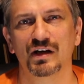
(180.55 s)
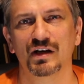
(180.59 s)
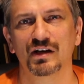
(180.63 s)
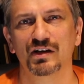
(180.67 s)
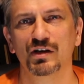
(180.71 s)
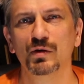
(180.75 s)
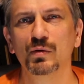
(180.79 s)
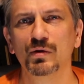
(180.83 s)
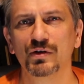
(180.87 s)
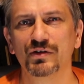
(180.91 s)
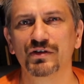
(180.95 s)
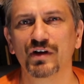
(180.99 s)

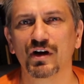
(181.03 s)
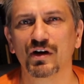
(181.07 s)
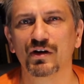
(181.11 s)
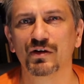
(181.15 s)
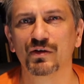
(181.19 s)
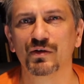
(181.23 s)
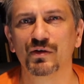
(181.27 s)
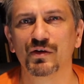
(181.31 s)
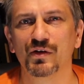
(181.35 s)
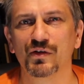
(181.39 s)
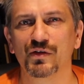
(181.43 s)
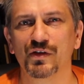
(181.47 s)
you will know
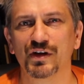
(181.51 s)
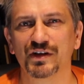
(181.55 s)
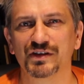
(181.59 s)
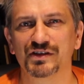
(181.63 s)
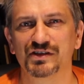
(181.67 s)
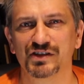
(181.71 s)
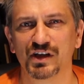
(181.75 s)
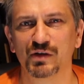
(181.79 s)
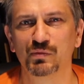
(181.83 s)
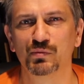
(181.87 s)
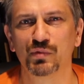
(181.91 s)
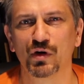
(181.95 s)
that
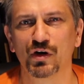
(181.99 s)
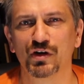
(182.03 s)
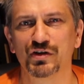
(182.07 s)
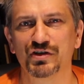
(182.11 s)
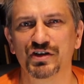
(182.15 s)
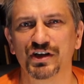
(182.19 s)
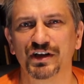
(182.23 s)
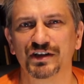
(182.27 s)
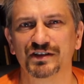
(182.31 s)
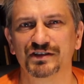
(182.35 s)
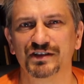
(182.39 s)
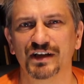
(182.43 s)
some
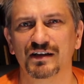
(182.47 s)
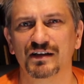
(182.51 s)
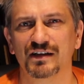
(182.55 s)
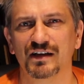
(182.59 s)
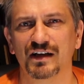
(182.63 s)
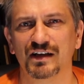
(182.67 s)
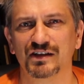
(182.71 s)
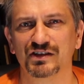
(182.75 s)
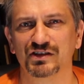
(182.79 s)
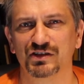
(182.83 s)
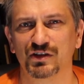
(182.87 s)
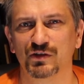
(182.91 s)
projects
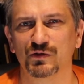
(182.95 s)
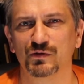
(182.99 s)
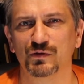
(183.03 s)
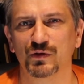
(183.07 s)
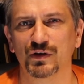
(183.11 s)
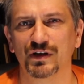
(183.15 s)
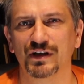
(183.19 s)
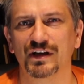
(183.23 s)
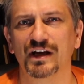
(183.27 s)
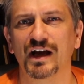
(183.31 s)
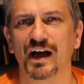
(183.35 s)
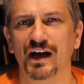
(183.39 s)
and
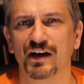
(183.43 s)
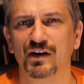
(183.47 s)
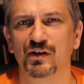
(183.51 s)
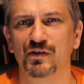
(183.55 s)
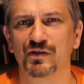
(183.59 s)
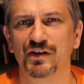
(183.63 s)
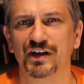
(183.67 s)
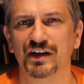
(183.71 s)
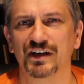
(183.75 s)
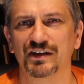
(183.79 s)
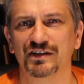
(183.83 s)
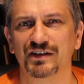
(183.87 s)
software out on
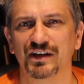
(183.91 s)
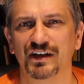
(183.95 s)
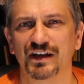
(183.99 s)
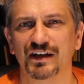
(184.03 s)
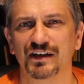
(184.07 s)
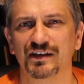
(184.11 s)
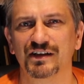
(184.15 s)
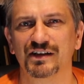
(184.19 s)
the internet